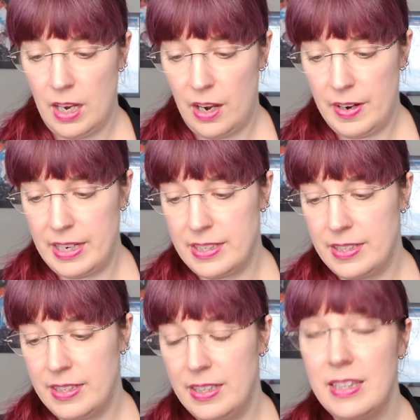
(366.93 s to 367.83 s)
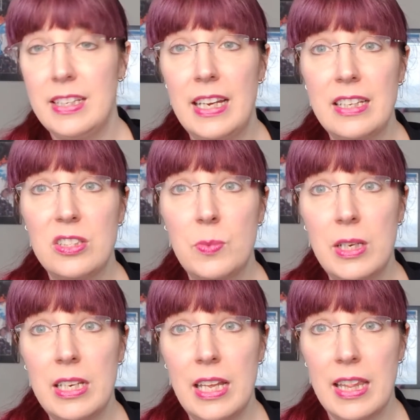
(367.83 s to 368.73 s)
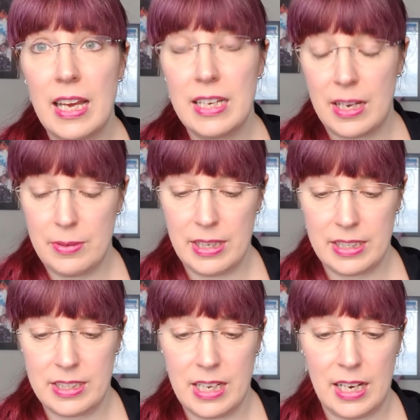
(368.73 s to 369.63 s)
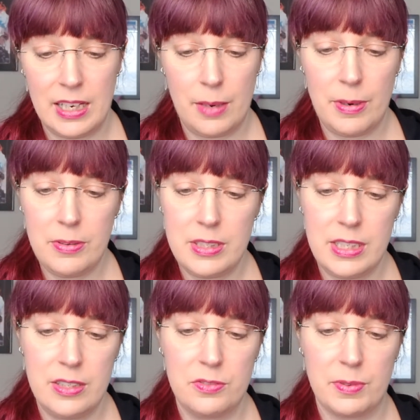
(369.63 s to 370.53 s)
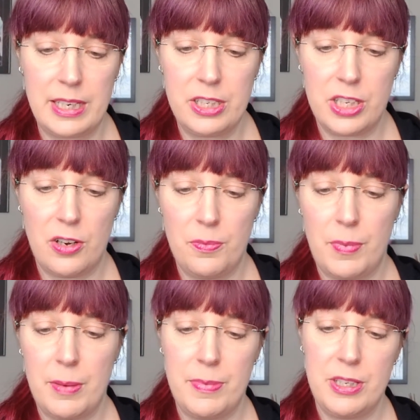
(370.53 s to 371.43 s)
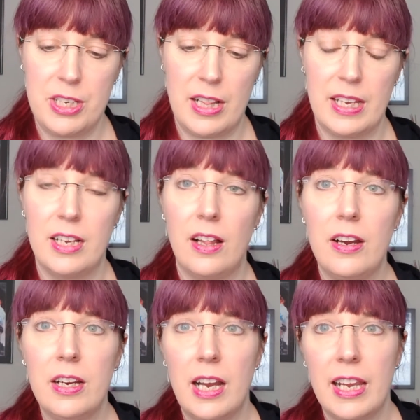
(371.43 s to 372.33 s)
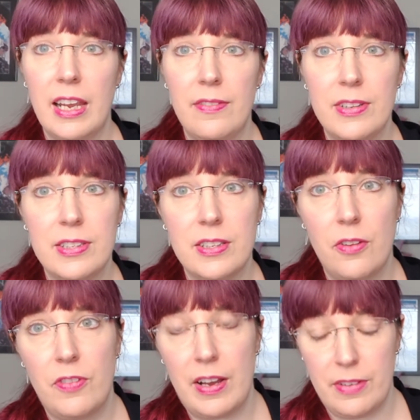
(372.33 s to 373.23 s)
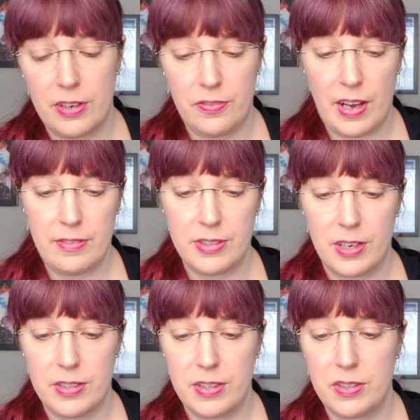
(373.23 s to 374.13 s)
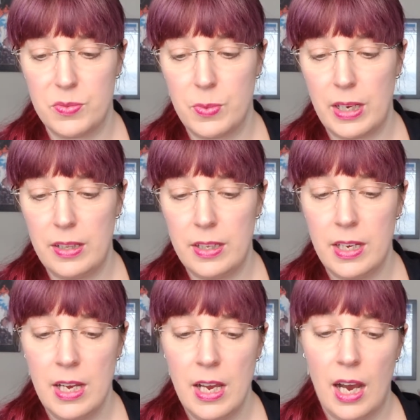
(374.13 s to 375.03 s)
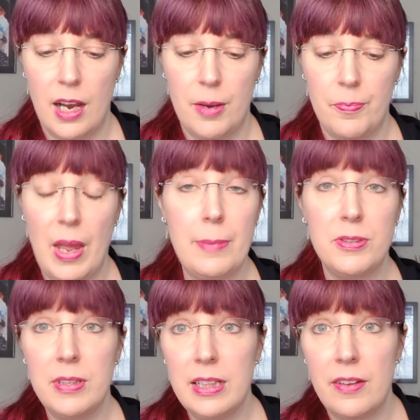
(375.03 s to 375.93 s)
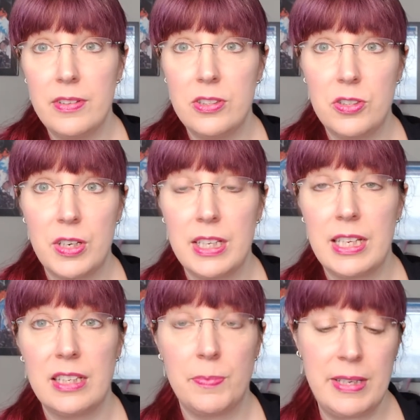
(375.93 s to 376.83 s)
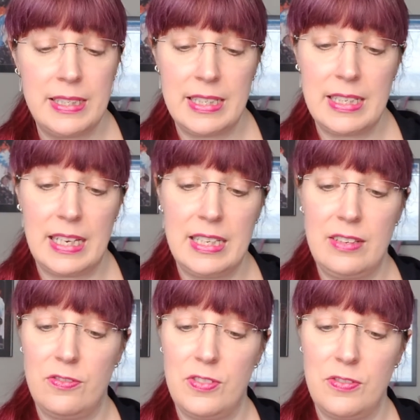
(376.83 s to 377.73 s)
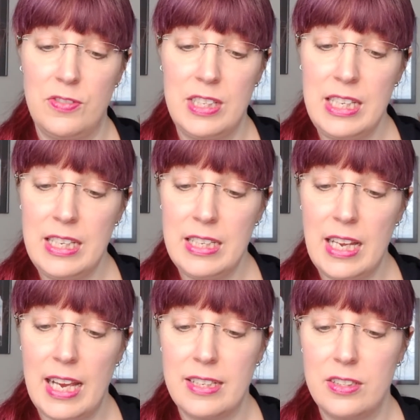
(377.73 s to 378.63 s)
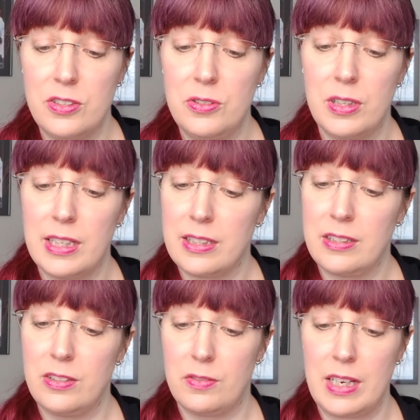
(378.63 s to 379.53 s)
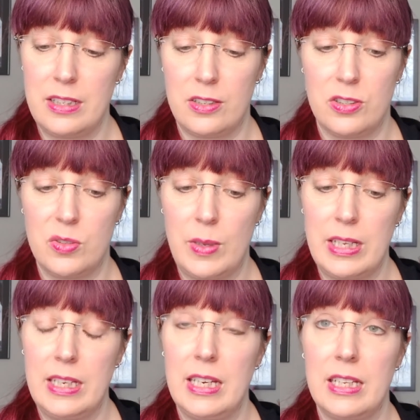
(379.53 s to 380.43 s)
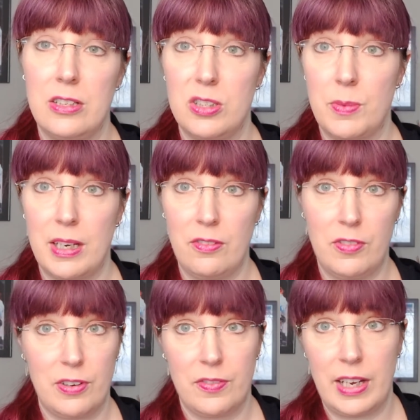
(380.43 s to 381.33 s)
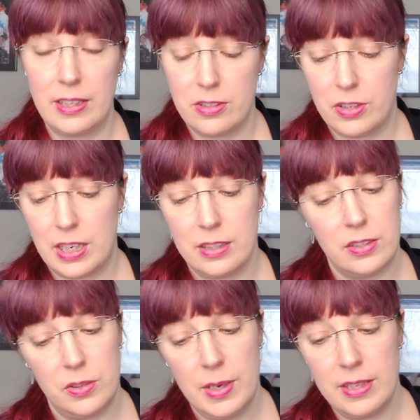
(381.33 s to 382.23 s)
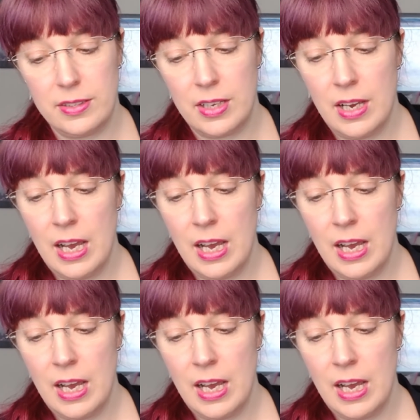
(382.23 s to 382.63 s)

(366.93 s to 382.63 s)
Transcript: All right, the next one that I would like to talk about is Ring Shout by P. Shelley Clark. I gave this 5 out of 5 stars as well. I absolutely love the story. It takes place in 1915 as the Ku Klux's rands are swelling and they're spreading fear and violence across the U.S.